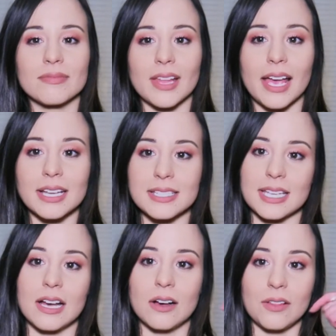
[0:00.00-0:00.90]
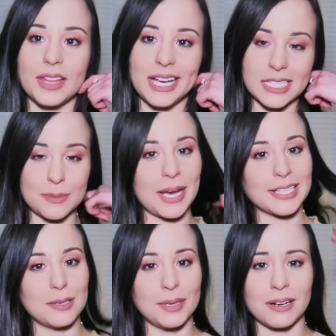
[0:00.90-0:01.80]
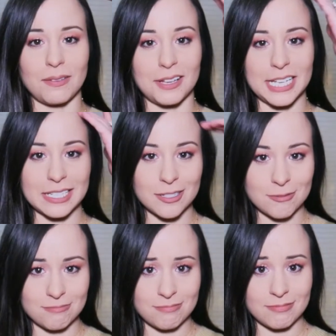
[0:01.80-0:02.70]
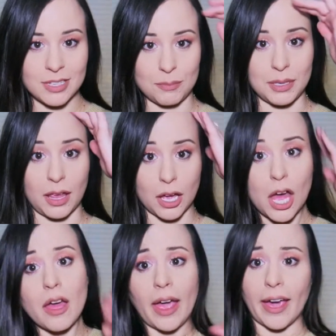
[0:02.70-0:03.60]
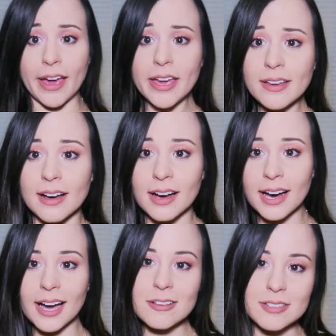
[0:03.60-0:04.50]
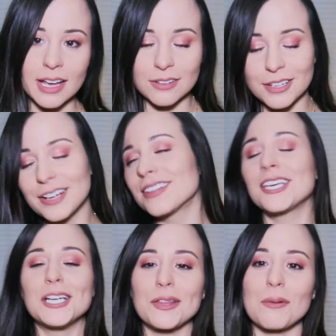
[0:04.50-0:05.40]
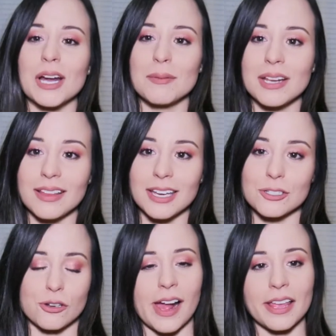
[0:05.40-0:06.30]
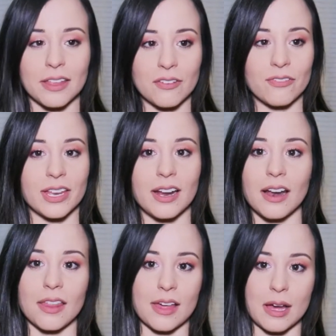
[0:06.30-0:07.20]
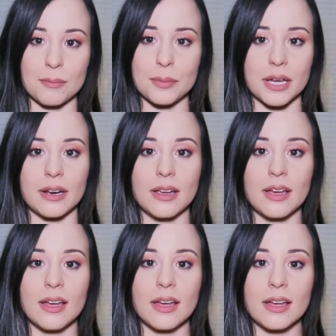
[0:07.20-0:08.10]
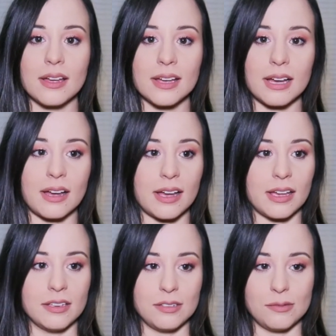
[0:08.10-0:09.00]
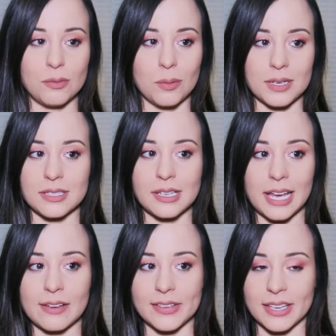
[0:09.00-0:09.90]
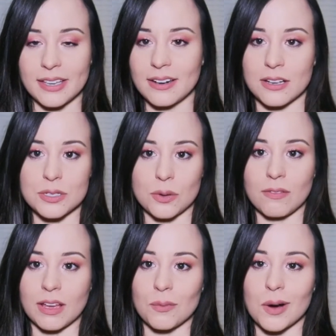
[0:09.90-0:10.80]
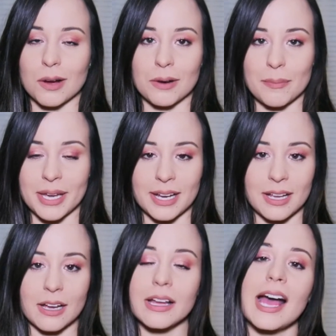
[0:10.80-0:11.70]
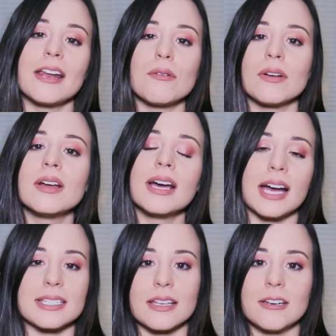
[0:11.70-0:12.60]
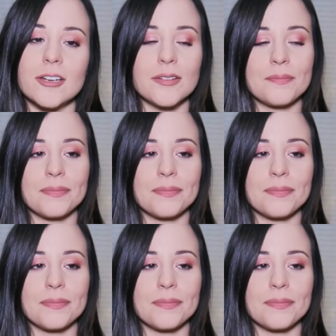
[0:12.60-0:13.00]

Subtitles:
I could tell they expected me to like be like, hey guys, you know, they wanted me to like try and like fit into them, but I wasn't having it, and I sort of like walked right past. I said,